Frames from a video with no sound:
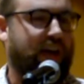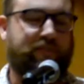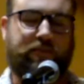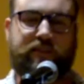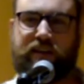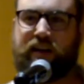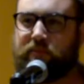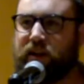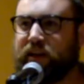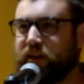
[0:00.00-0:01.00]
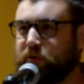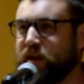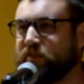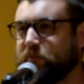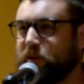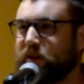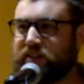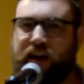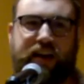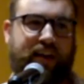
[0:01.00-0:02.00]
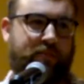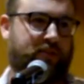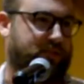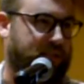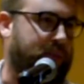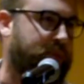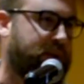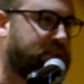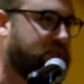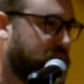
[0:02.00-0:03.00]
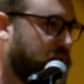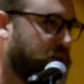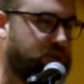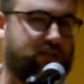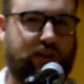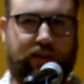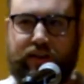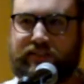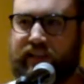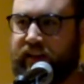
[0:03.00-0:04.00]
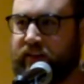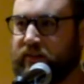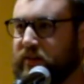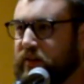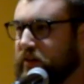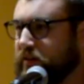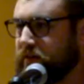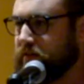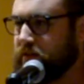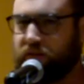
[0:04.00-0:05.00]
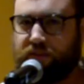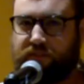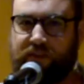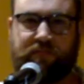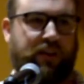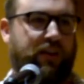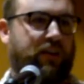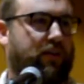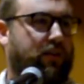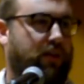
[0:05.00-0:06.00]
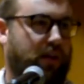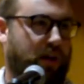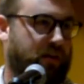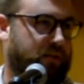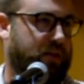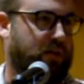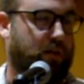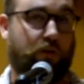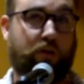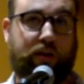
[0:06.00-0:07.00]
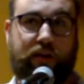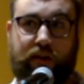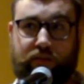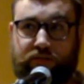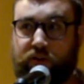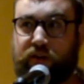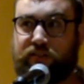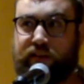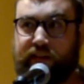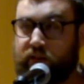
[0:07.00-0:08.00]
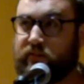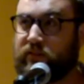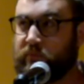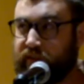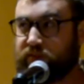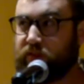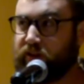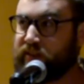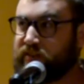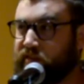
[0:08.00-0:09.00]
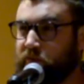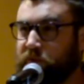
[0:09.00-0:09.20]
Every time that I get a round of applause, I am a celebrity to those 10, 50, 100, or as far as I counted, the biggest audience I ever